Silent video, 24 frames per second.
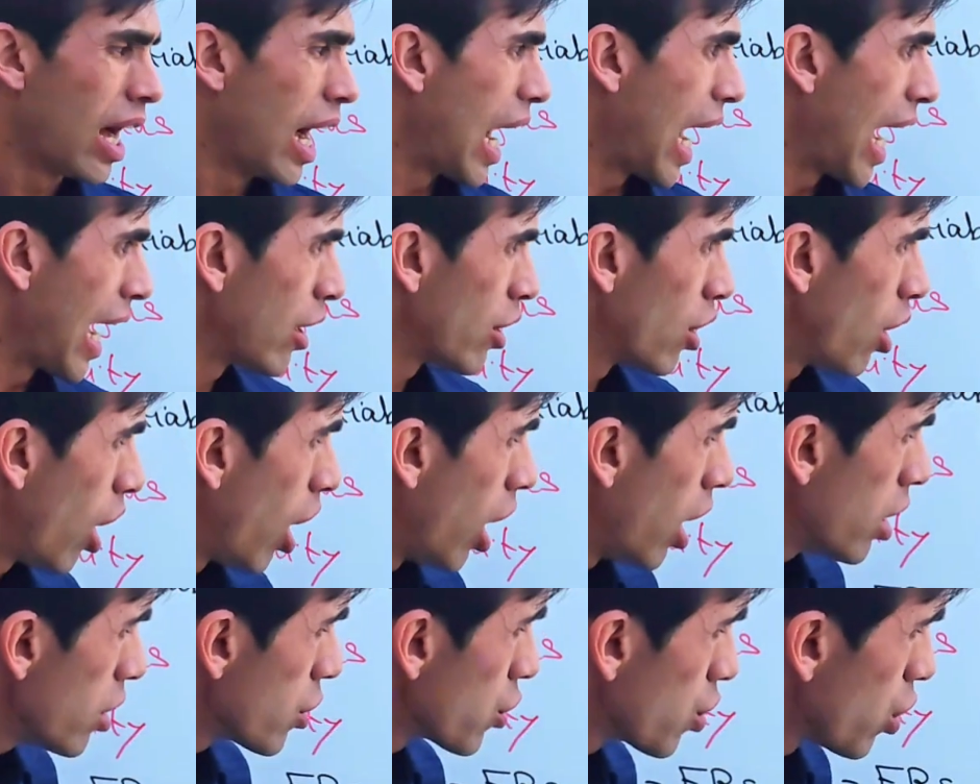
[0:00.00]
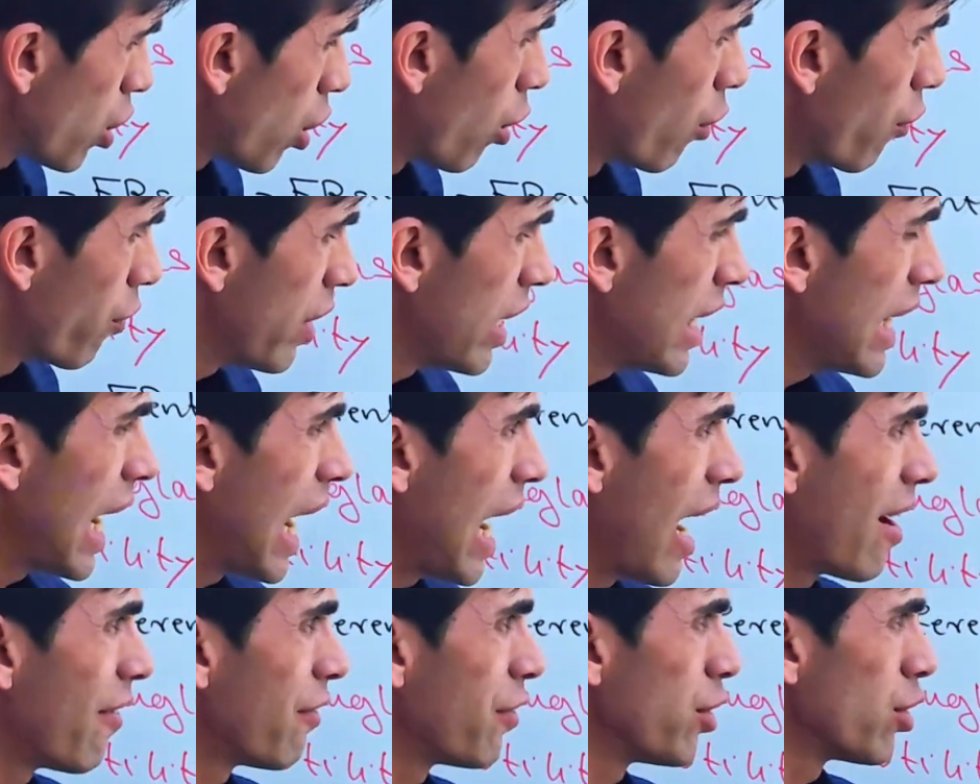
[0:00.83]
And also, we
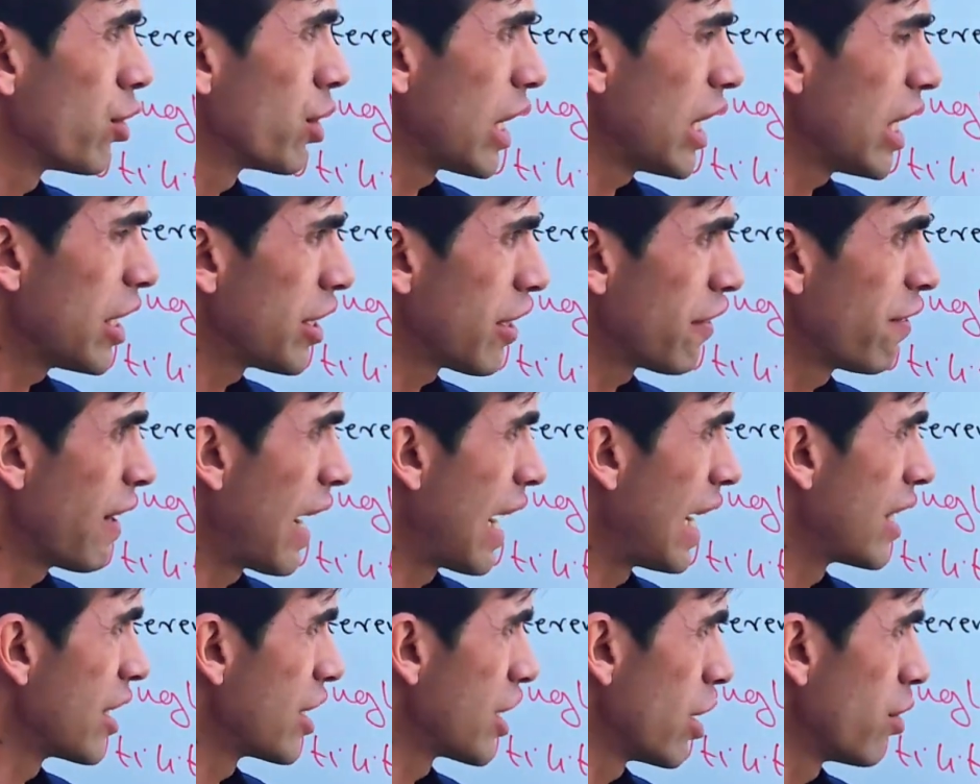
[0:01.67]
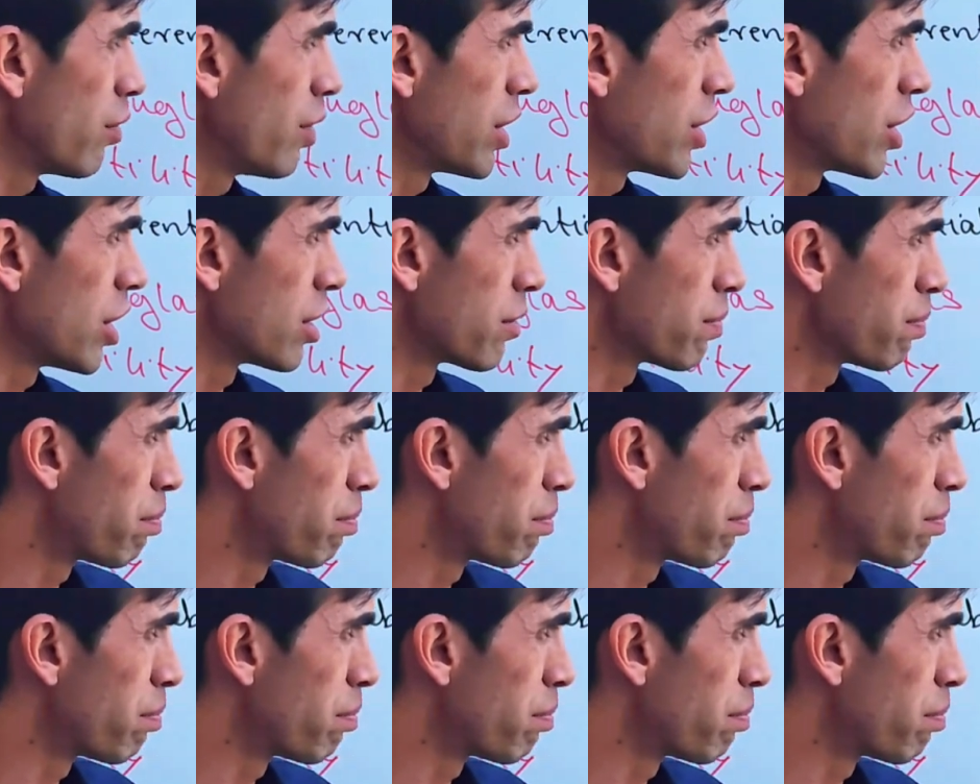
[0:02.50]
have utility function, which is